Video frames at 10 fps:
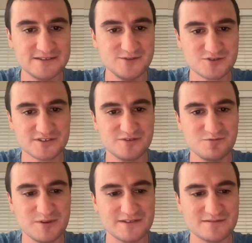It's usually
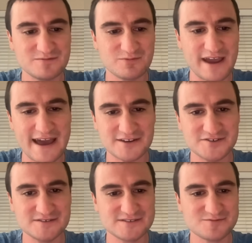with
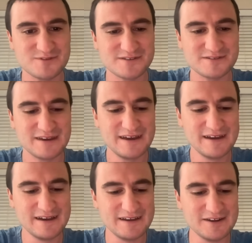reactions. It's with,
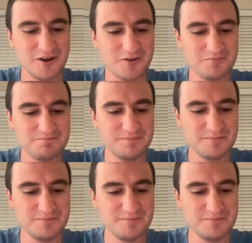you know,